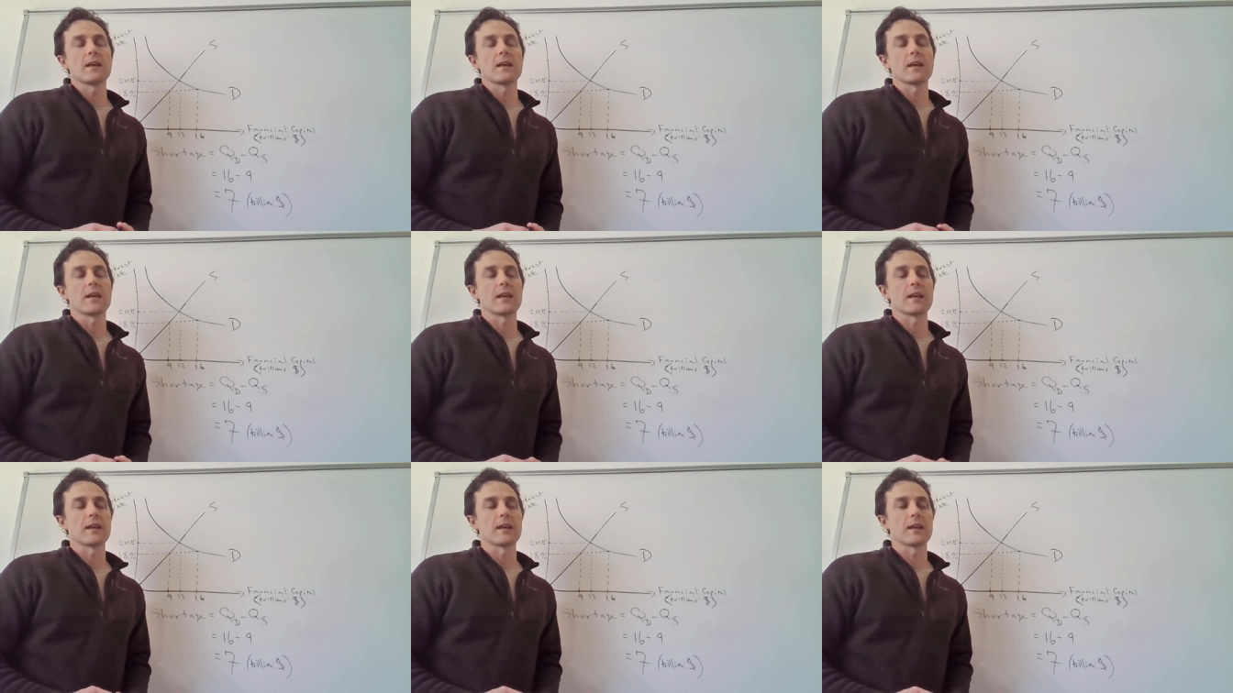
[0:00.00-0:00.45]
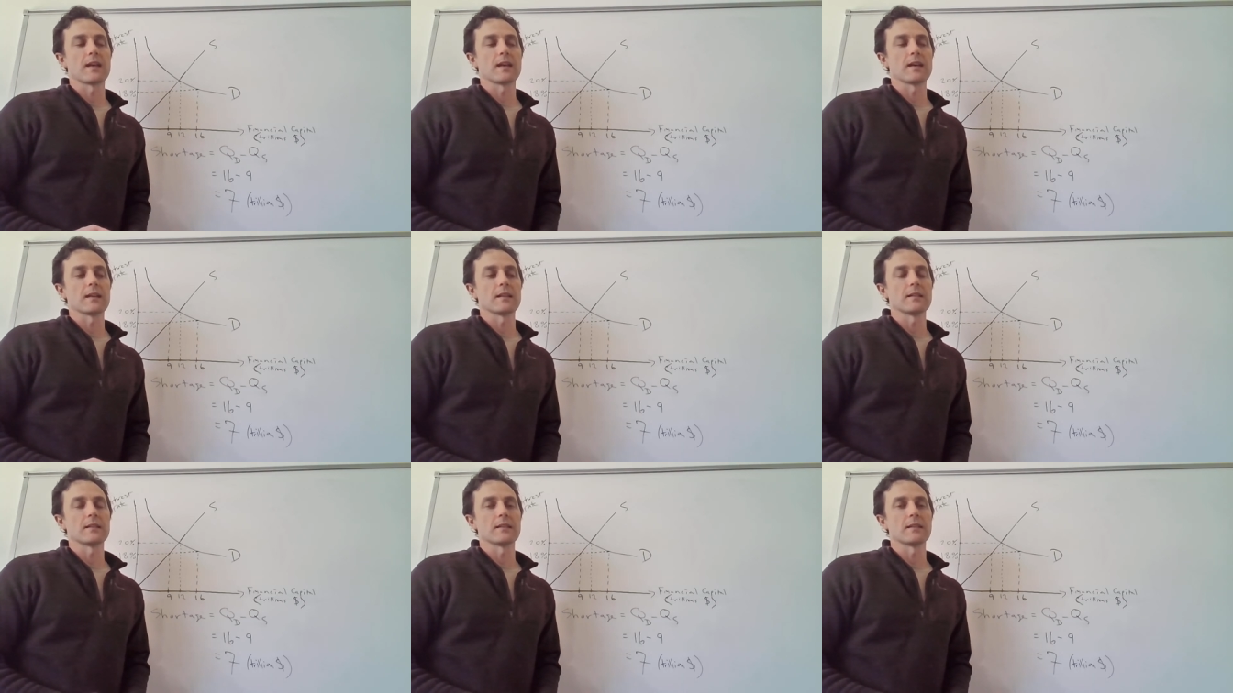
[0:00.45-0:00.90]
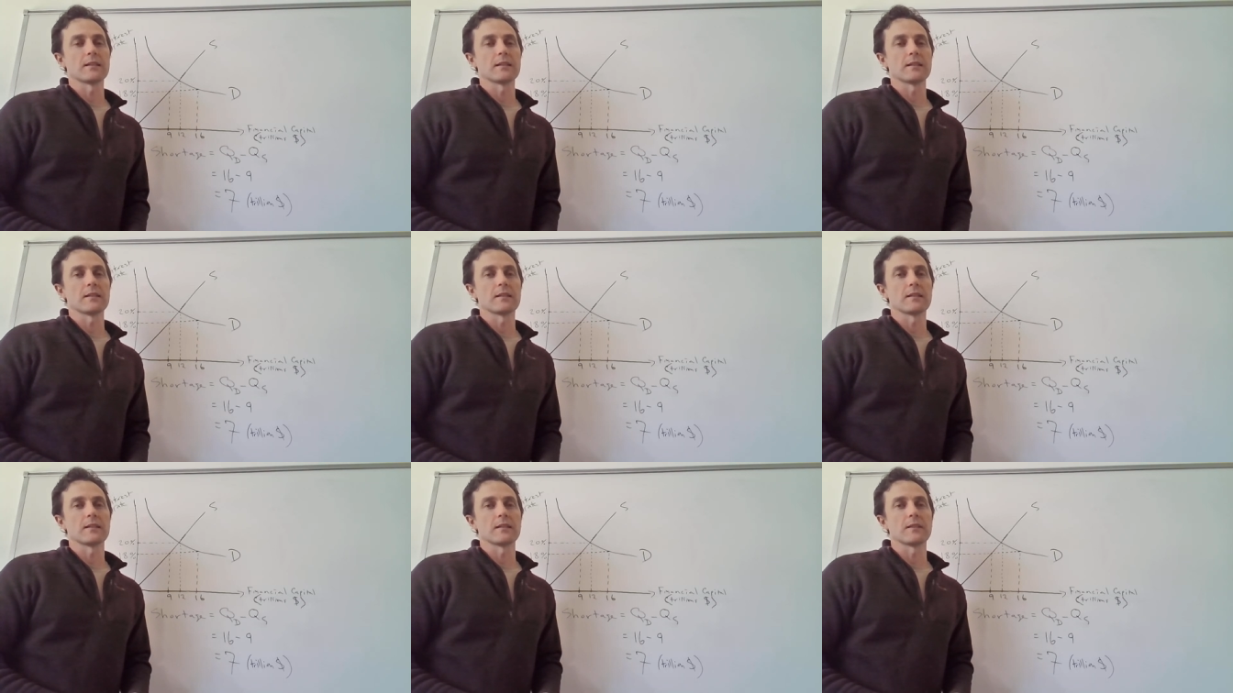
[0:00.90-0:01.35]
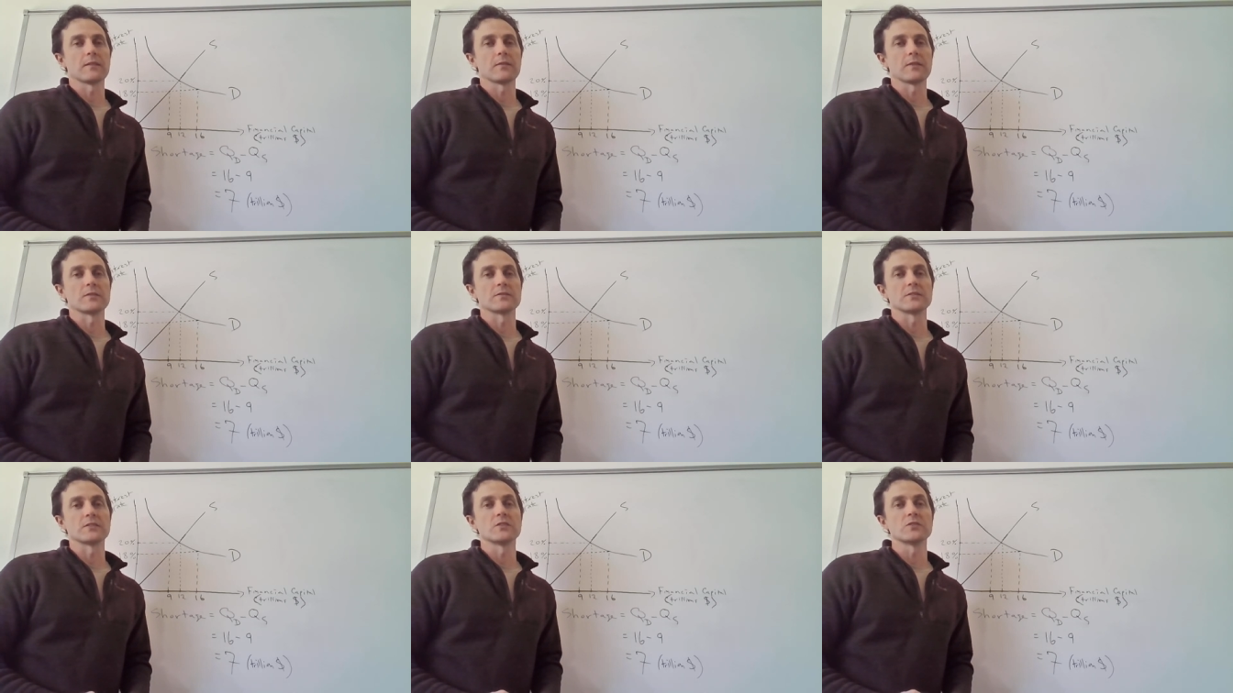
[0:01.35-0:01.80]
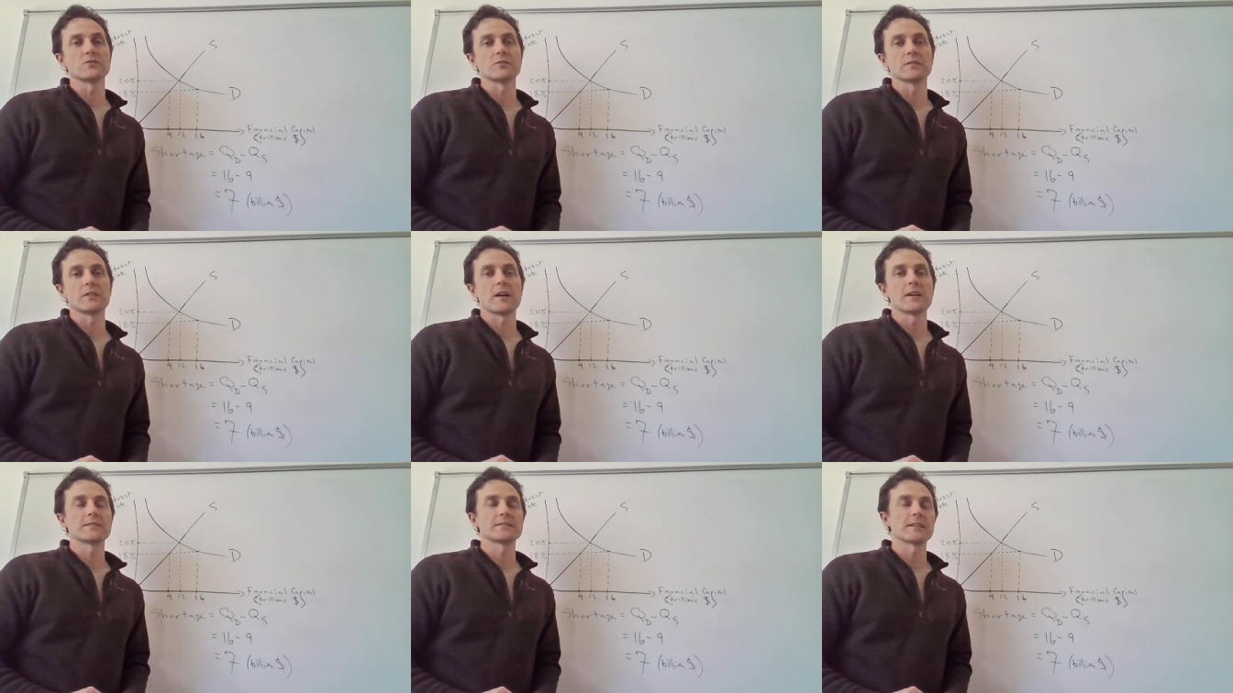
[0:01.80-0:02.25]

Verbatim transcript: And it, it, if there's a usury law